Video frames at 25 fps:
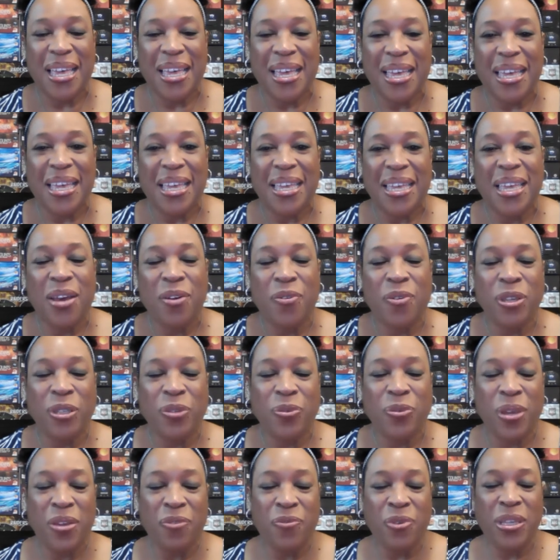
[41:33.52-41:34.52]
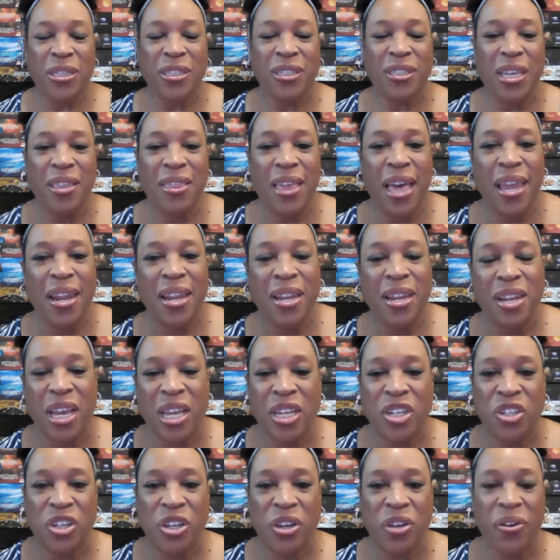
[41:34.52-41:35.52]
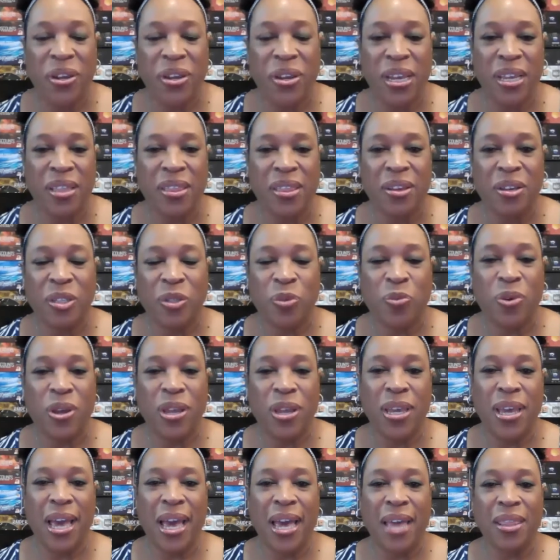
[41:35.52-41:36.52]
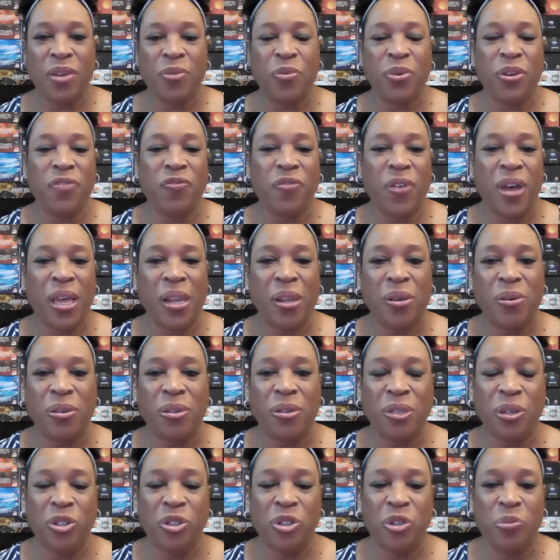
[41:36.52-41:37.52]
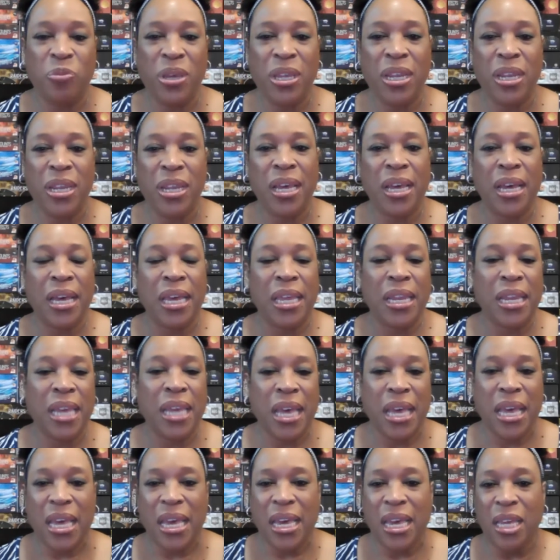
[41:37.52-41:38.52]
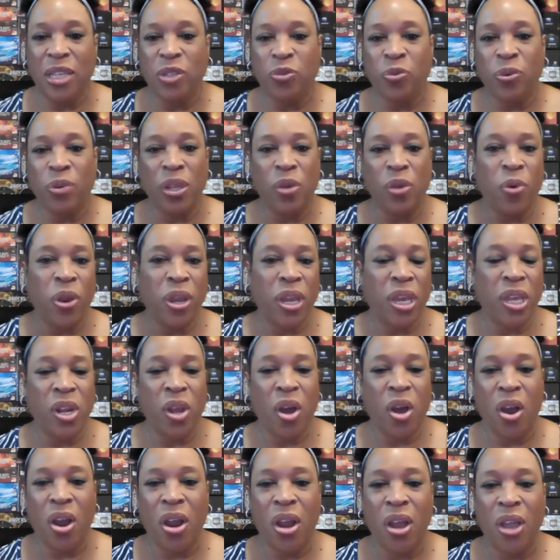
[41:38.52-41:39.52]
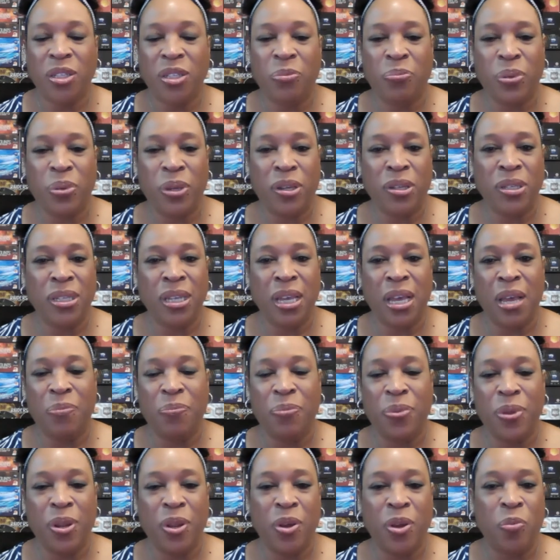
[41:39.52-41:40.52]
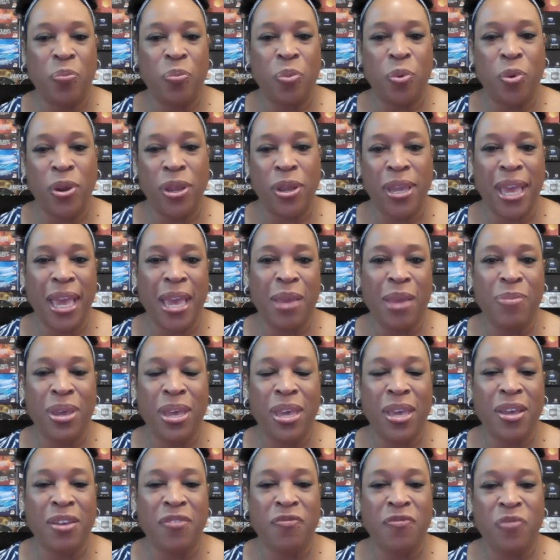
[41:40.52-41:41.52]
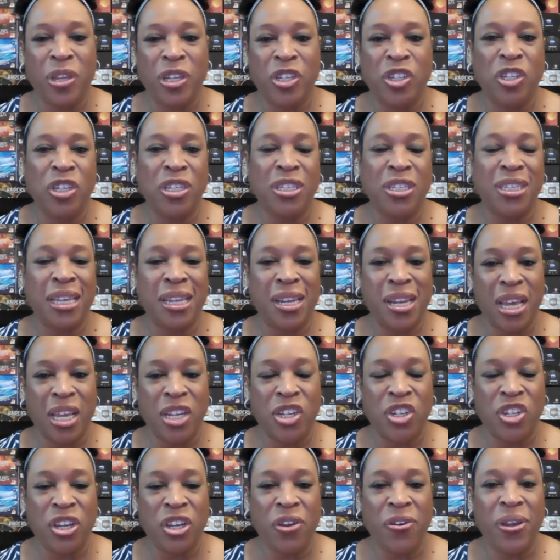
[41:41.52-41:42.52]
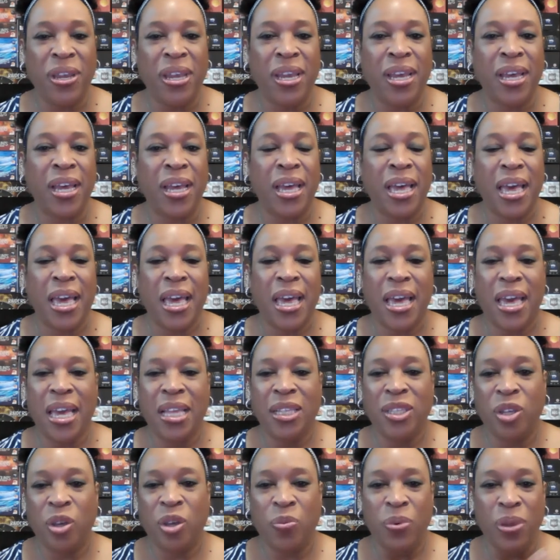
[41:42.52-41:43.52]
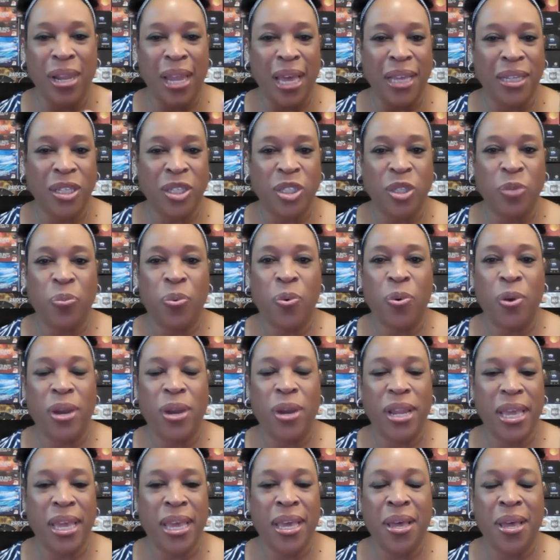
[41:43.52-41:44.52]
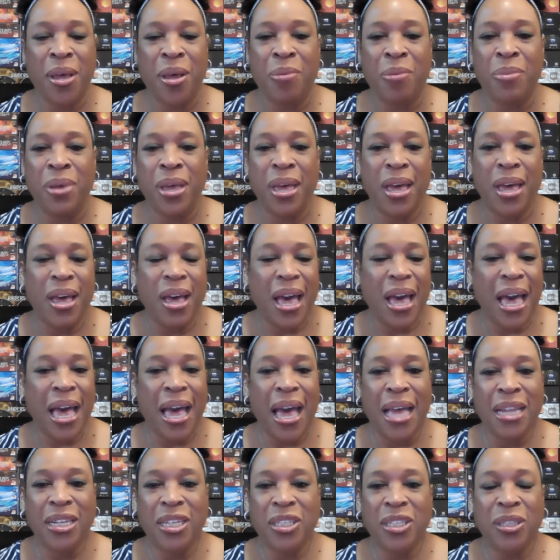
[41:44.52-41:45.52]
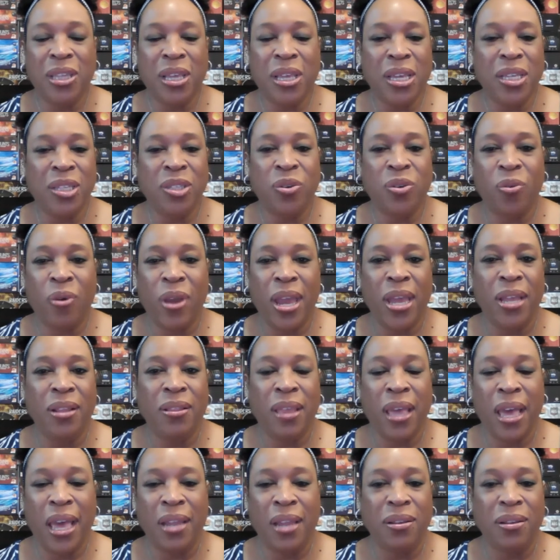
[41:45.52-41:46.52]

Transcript: Yeah, because we see that in Nigeria. There's one guy that we follow on social media, and he's really working hard to build up, board gaming conventions in Nigeria. And so we like to support him. I just think it's great that,